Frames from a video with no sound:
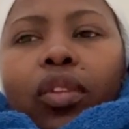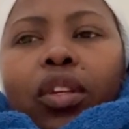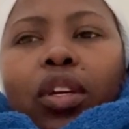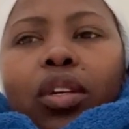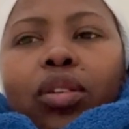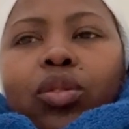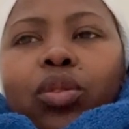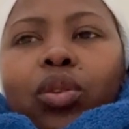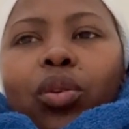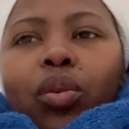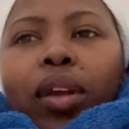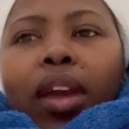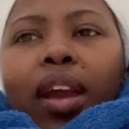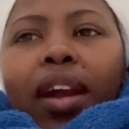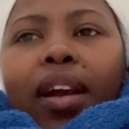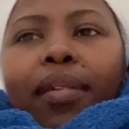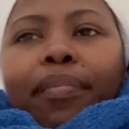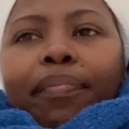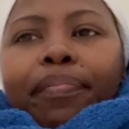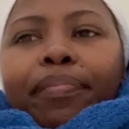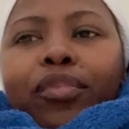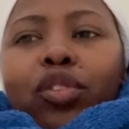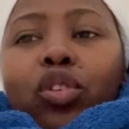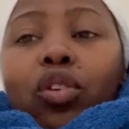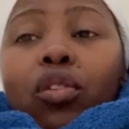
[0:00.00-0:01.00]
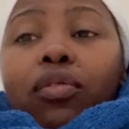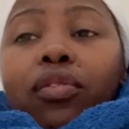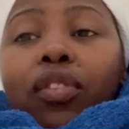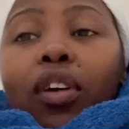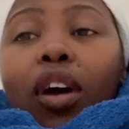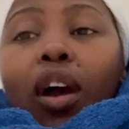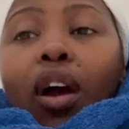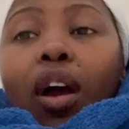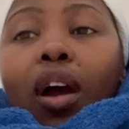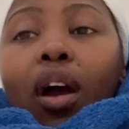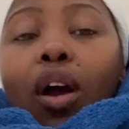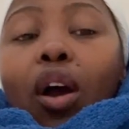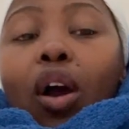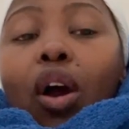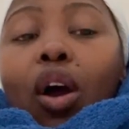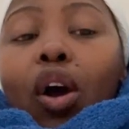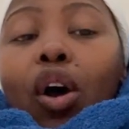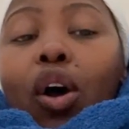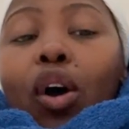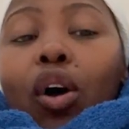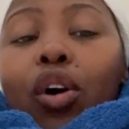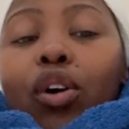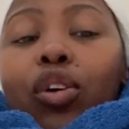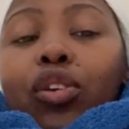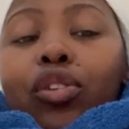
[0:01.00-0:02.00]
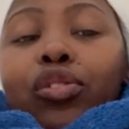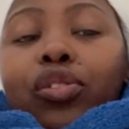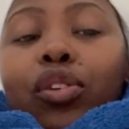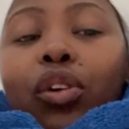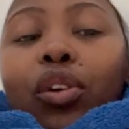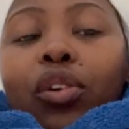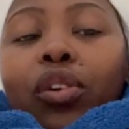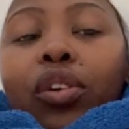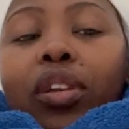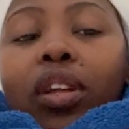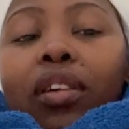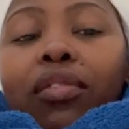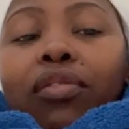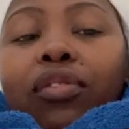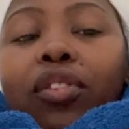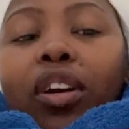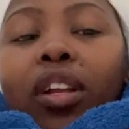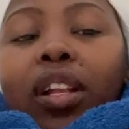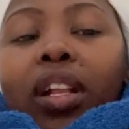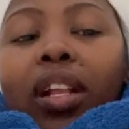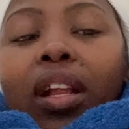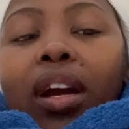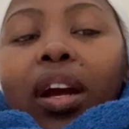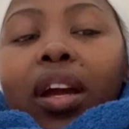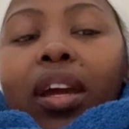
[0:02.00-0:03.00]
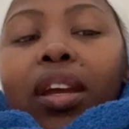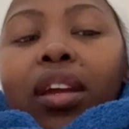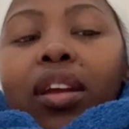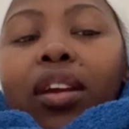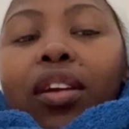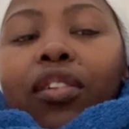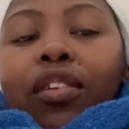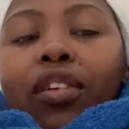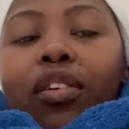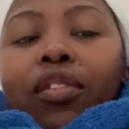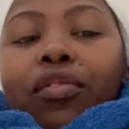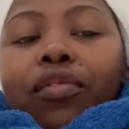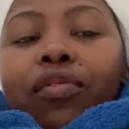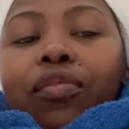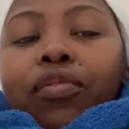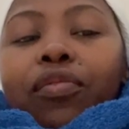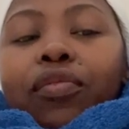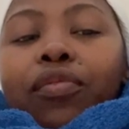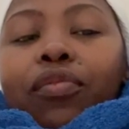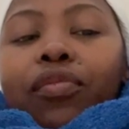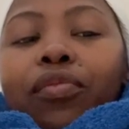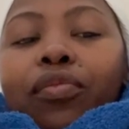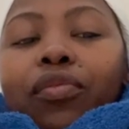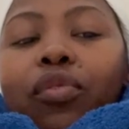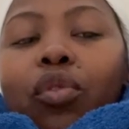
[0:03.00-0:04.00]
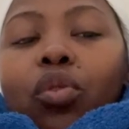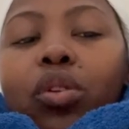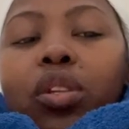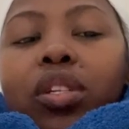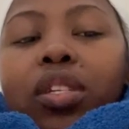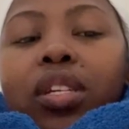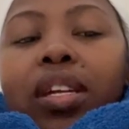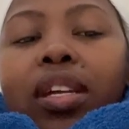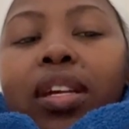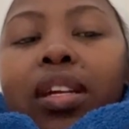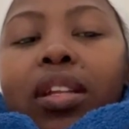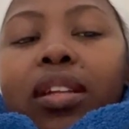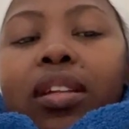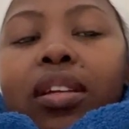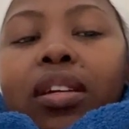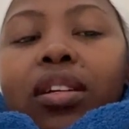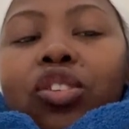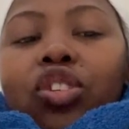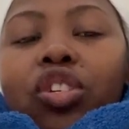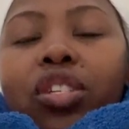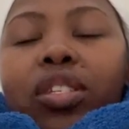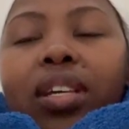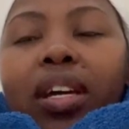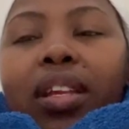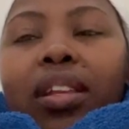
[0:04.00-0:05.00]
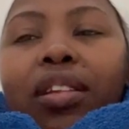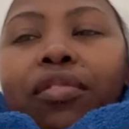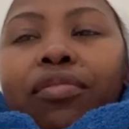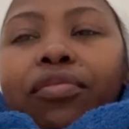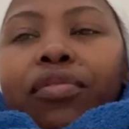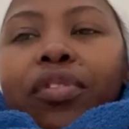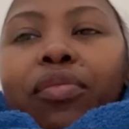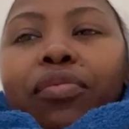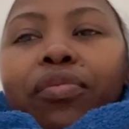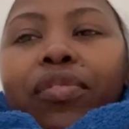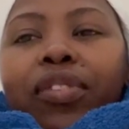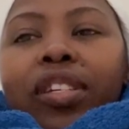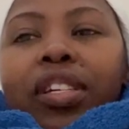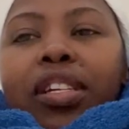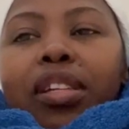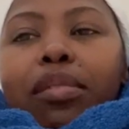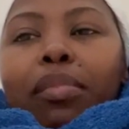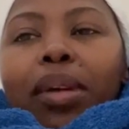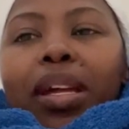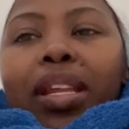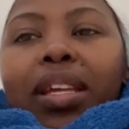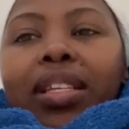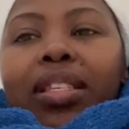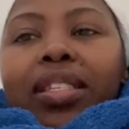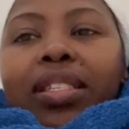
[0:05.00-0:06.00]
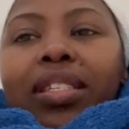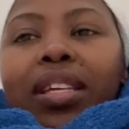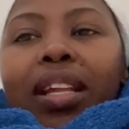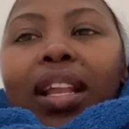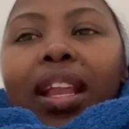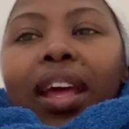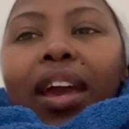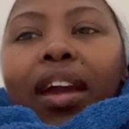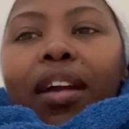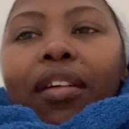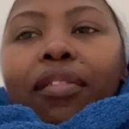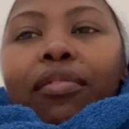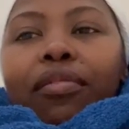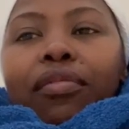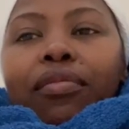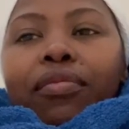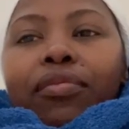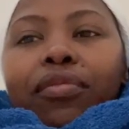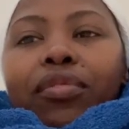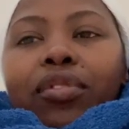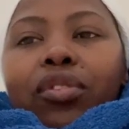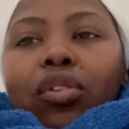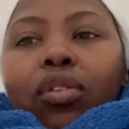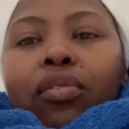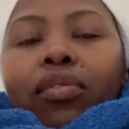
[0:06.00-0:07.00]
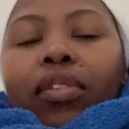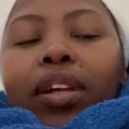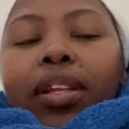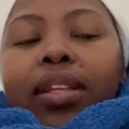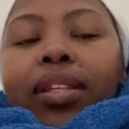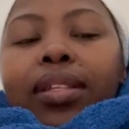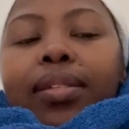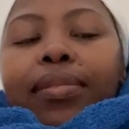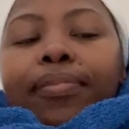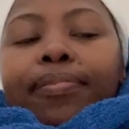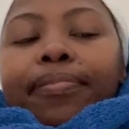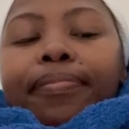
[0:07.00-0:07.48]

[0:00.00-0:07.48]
So yeah, so far so good. I've got like 14, just under 15 minutes left of it.